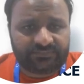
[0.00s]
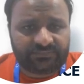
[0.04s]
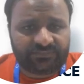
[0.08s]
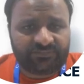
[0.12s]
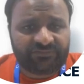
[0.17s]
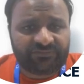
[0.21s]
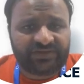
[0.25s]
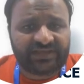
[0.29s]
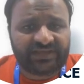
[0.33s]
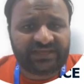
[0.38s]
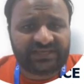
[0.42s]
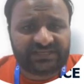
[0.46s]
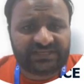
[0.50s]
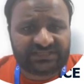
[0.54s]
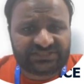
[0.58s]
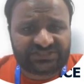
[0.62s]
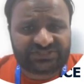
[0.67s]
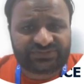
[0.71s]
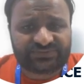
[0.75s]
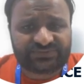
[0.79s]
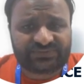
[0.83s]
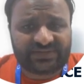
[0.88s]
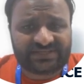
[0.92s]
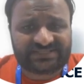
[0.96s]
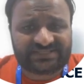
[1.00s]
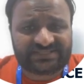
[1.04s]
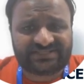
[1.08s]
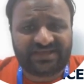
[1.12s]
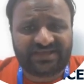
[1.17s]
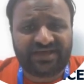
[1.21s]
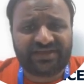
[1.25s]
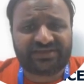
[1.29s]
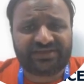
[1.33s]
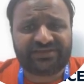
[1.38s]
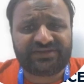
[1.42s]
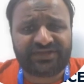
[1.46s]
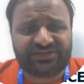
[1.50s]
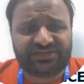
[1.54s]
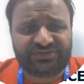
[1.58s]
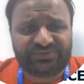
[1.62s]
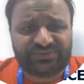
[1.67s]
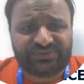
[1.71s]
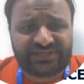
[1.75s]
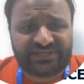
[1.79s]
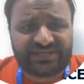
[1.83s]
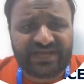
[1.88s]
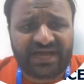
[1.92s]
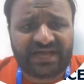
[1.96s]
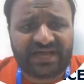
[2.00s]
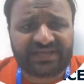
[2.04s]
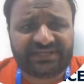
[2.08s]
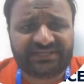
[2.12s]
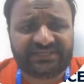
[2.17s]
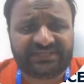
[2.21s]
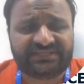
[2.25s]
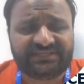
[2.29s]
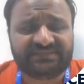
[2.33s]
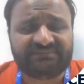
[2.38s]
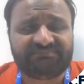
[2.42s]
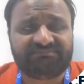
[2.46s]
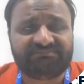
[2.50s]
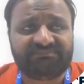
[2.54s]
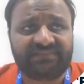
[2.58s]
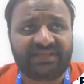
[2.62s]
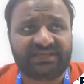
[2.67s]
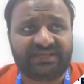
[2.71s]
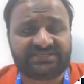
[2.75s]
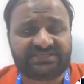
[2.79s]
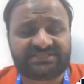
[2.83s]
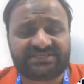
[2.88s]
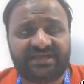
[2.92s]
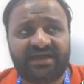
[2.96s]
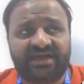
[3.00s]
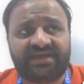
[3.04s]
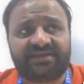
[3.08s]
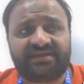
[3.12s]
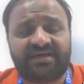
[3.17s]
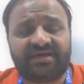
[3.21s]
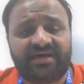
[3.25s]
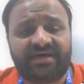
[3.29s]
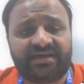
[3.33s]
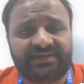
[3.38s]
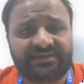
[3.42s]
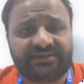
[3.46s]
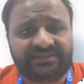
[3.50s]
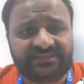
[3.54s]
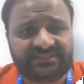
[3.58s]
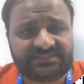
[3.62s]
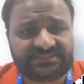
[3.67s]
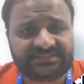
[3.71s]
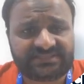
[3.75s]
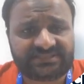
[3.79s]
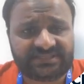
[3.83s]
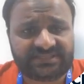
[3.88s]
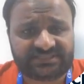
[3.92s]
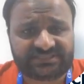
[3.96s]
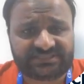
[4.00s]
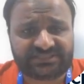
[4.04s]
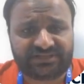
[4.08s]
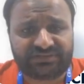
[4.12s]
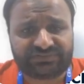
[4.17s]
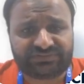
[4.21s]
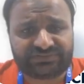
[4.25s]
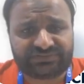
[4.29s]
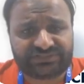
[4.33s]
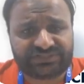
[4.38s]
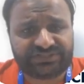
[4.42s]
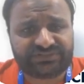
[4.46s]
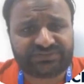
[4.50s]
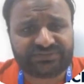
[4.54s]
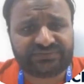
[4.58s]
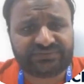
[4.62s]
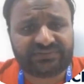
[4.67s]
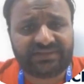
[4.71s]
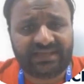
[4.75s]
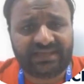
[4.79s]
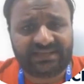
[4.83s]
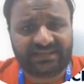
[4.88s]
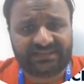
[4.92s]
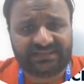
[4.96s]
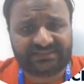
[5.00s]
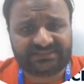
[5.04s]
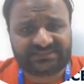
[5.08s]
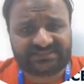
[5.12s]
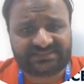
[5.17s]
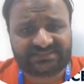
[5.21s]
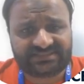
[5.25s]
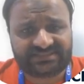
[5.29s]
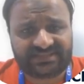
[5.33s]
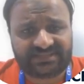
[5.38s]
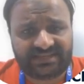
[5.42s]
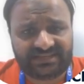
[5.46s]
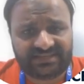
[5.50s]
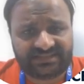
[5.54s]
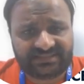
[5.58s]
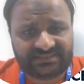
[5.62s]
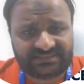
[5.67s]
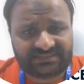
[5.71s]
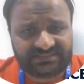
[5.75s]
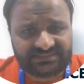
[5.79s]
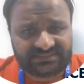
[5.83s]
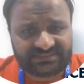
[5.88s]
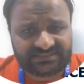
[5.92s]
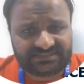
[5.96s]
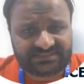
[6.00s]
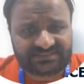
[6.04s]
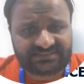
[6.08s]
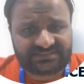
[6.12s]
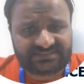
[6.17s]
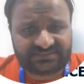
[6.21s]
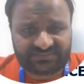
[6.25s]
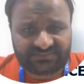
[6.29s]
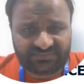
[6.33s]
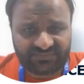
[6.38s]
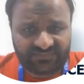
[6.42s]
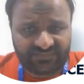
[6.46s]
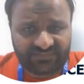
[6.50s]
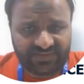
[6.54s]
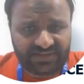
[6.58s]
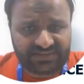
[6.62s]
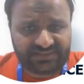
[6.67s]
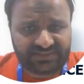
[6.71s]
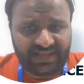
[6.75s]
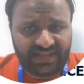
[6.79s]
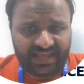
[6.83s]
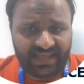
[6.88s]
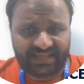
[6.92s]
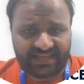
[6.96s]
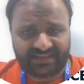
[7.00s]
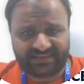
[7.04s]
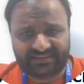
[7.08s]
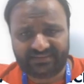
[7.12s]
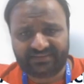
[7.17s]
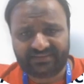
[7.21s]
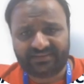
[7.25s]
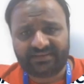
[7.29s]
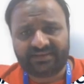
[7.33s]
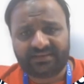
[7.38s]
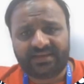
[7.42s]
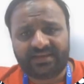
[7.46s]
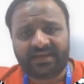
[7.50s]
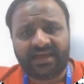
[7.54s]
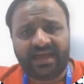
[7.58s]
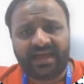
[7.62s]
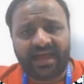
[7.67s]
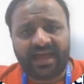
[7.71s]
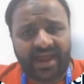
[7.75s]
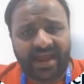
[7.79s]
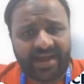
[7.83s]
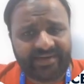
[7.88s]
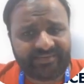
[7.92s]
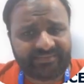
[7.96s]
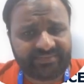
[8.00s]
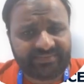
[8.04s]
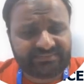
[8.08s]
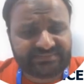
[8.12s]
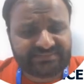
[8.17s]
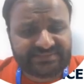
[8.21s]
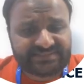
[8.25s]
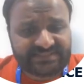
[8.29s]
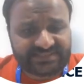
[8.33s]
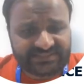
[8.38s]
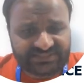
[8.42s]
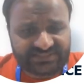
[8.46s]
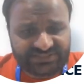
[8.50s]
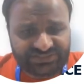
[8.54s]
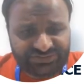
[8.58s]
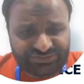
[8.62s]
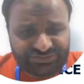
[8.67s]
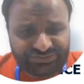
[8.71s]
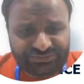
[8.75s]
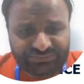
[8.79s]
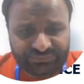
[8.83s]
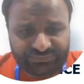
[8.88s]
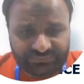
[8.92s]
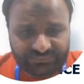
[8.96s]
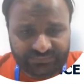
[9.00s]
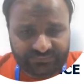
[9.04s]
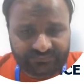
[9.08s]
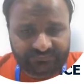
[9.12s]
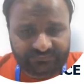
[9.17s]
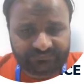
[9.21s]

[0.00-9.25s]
way is to assign a unique ID, like Syra IDs is now 0, Alice is 1, and Hadrian's is 2.